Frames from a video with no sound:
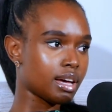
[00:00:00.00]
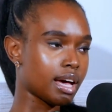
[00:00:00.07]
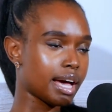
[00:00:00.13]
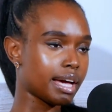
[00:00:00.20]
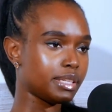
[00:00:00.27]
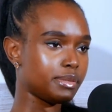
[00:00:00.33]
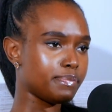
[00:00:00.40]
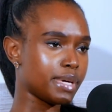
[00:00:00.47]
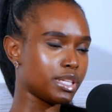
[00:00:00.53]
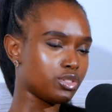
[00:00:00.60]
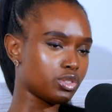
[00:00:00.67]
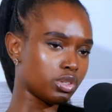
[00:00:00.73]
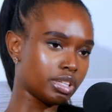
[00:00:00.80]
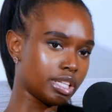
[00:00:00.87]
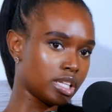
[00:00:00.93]
had
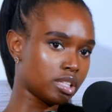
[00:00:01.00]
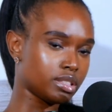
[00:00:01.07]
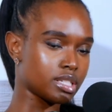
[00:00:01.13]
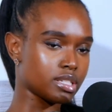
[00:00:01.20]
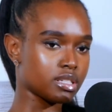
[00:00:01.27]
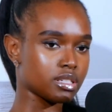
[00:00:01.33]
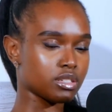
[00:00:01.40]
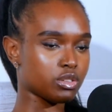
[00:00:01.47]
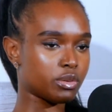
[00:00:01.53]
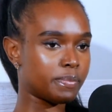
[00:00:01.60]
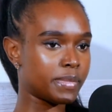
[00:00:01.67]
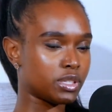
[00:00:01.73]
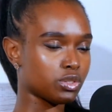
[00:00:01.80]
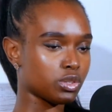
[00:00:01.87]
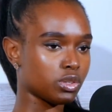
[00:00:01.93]
mental illnesses or
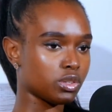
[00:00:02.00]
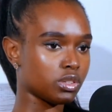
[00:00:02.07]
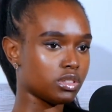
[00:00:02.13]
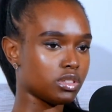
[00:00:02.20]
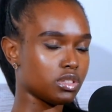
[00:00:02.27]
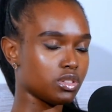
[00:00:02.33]
mental